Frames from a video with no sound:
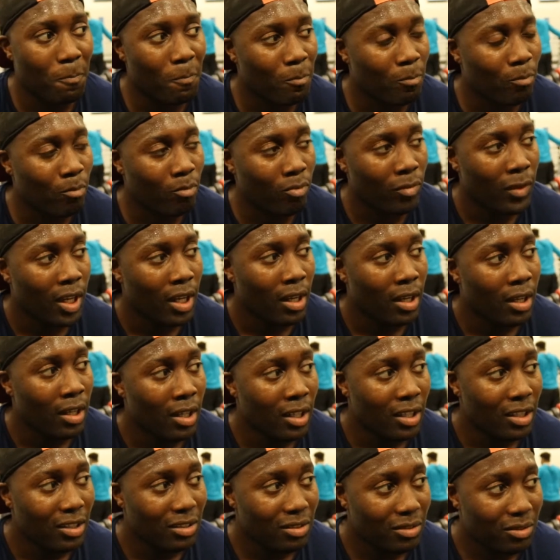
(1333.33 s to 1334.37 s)
It's just
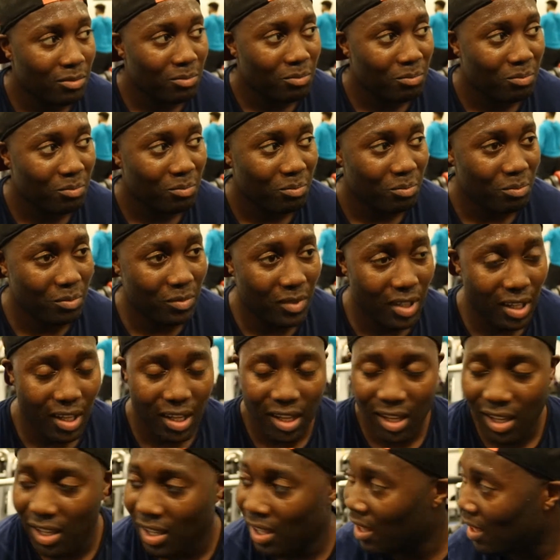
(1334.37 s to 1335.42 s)
waiting for you, no one's going on
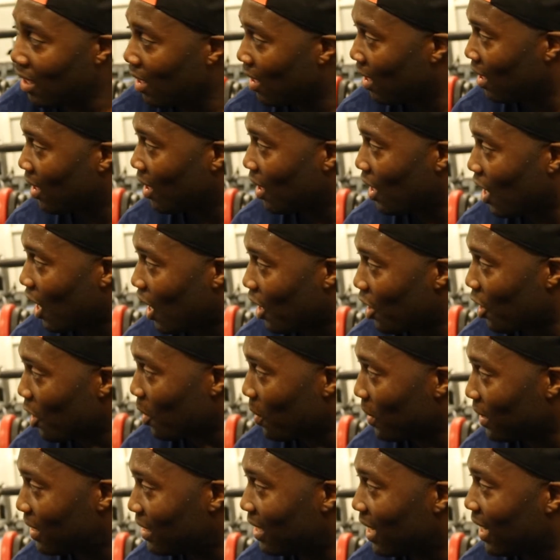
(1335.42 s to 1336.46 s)
it either. I know
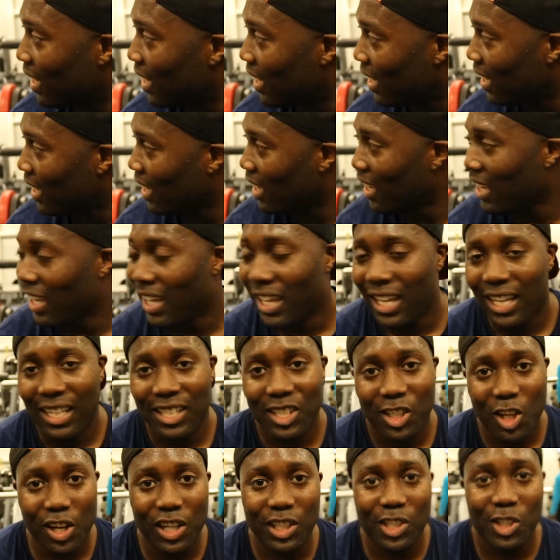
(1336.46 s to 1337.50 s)
it's
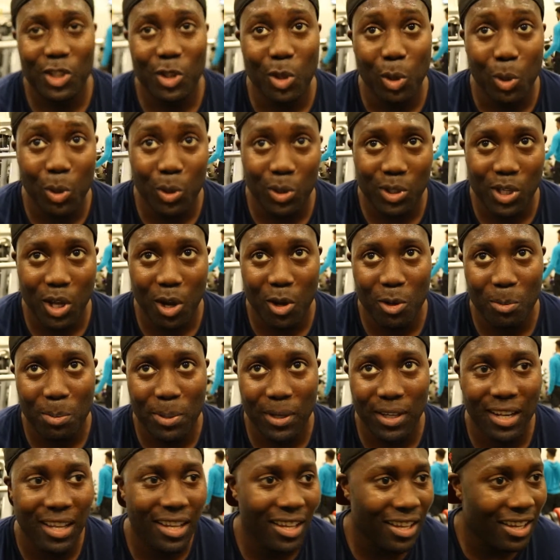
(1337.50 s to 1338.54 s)
got its doors
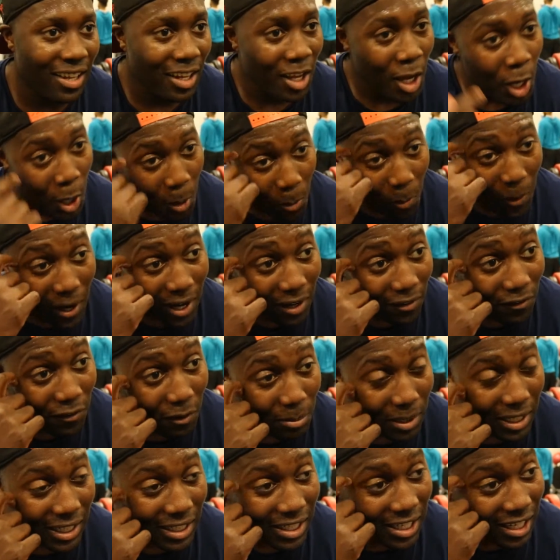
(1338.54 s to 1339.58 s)
open, waiting for
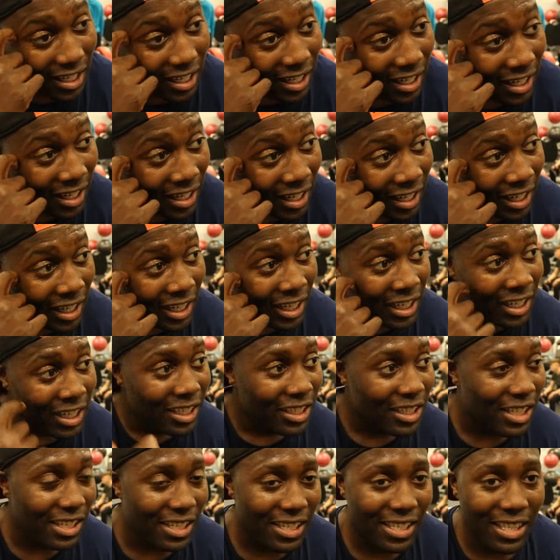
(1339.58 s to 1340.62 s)
me to
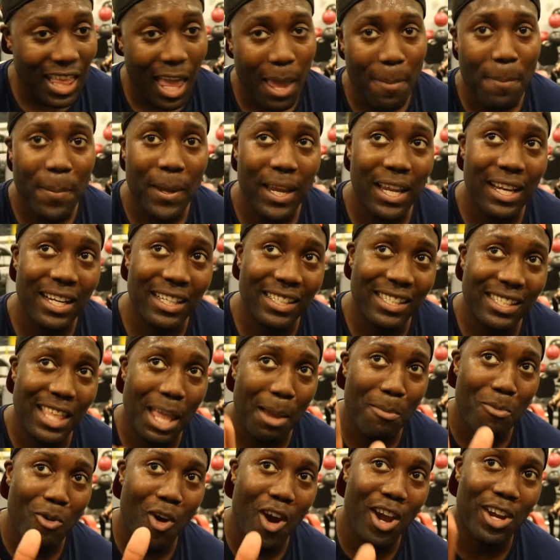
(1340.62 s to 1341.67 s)
step in and
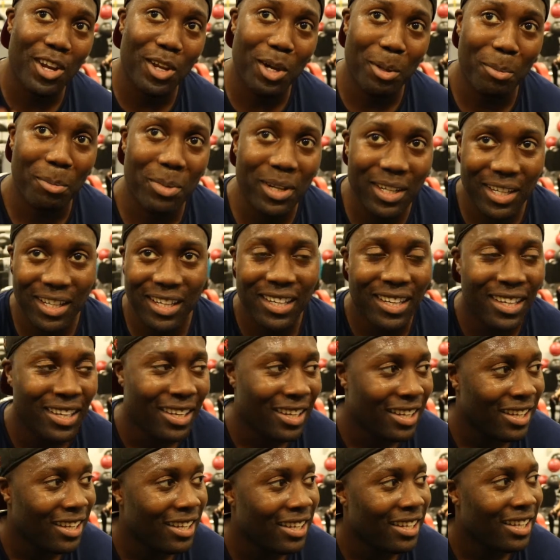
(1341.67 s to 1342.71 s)
step right up.
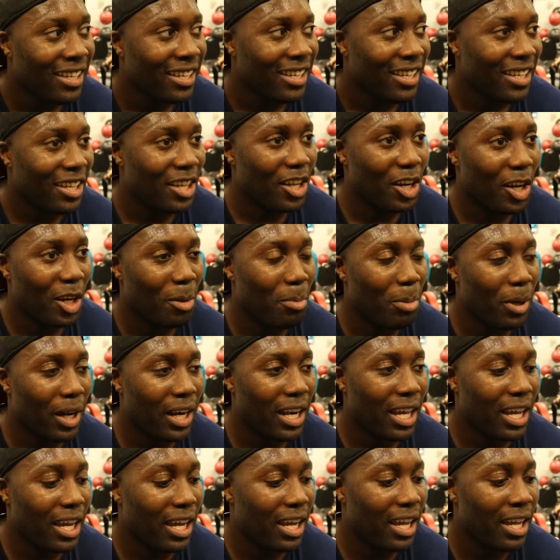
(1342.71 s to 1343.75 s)
Yeah, but
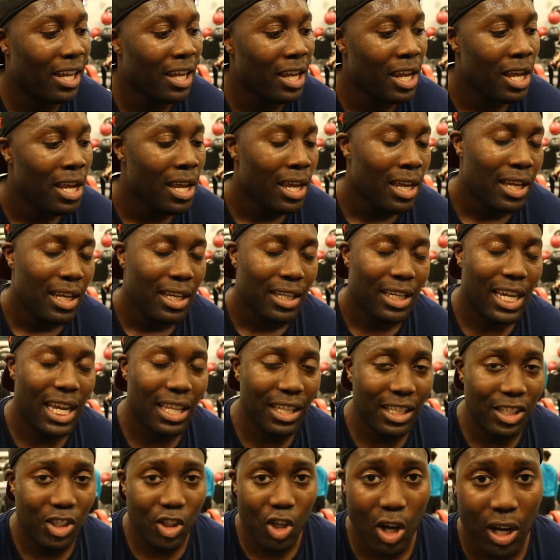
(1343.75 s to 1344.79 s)
get
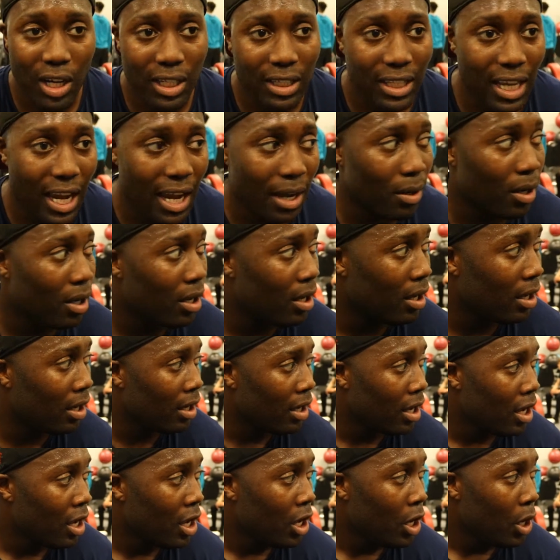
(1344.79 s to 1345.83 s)
this jotted down.
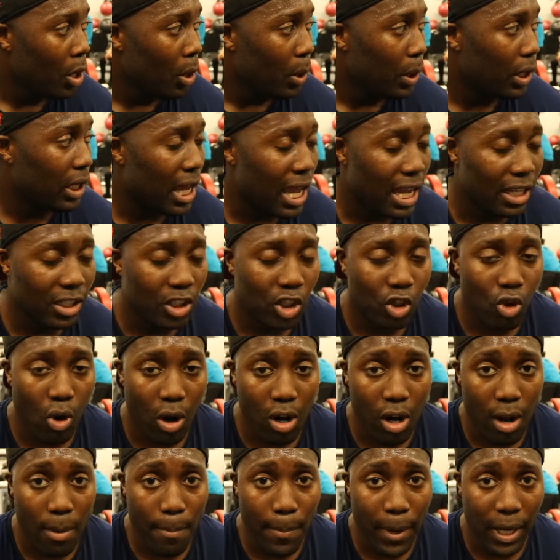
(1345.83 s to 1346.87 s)
We're going to end
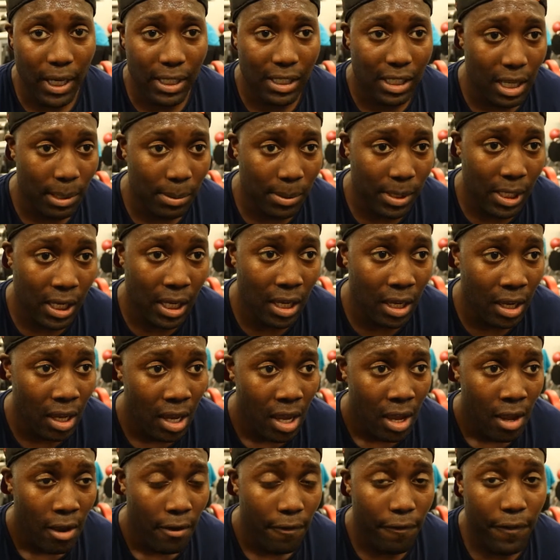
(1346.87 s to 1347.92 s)
strong on biceps.
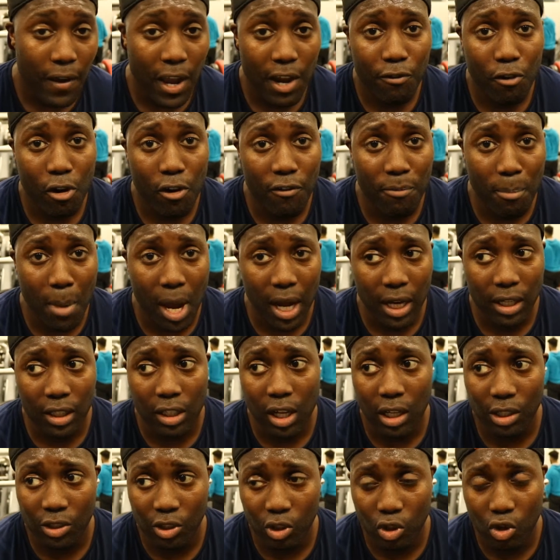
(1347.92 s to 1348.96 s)
Favourite of mine,
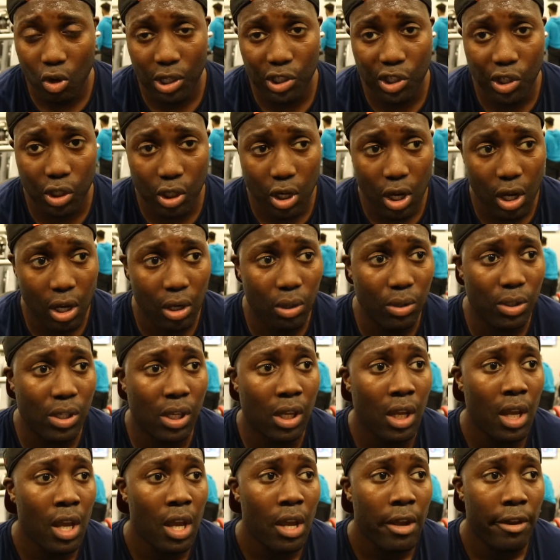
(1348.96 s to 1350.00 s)
concentration curls,
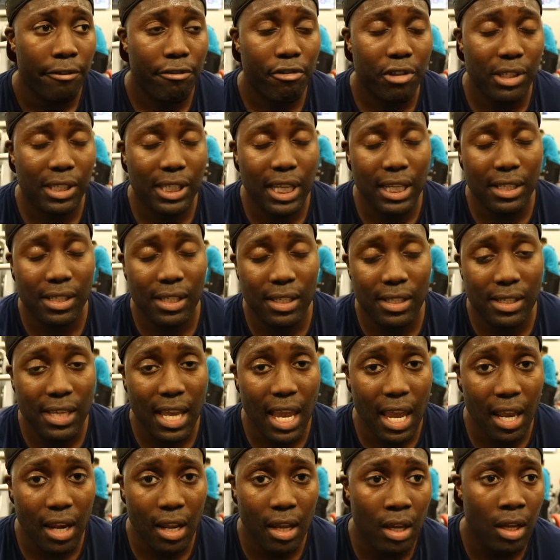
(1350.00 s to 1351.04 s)
3 sets of
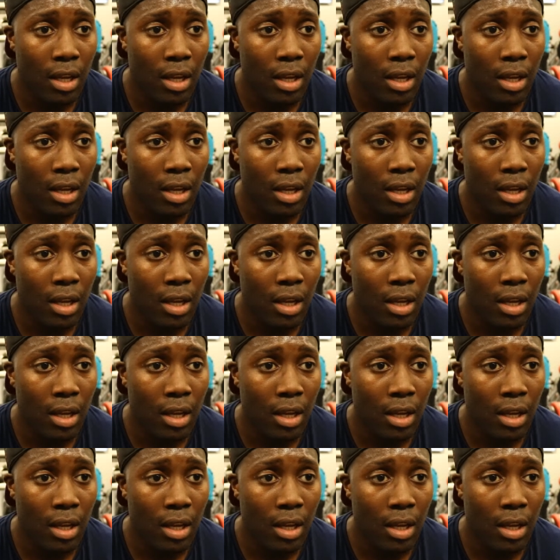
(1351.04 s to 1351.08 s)
10.